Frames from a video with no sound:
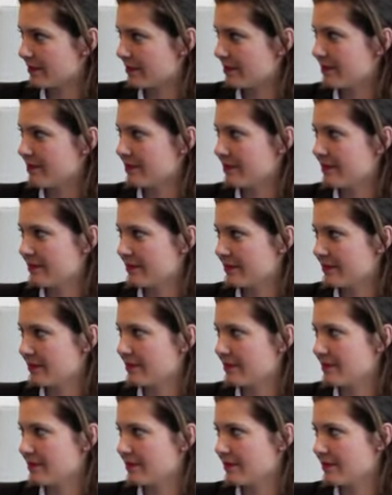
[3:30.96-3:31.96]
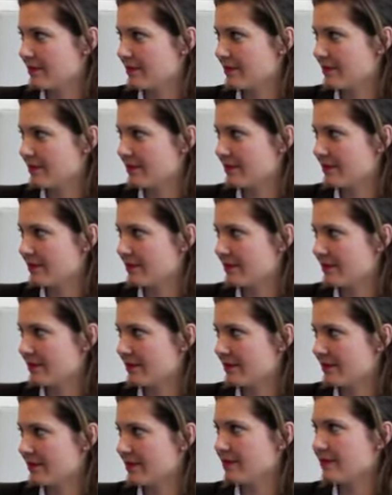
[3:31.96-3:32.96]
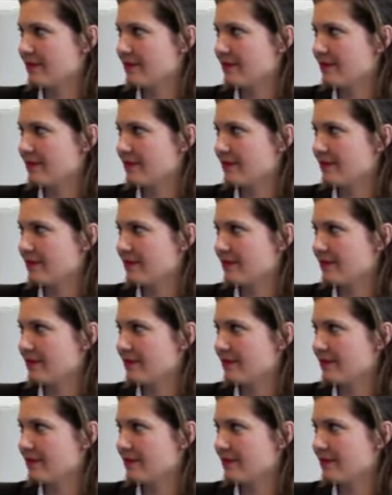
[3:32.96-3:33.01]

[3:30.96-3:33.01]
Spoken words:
(silent)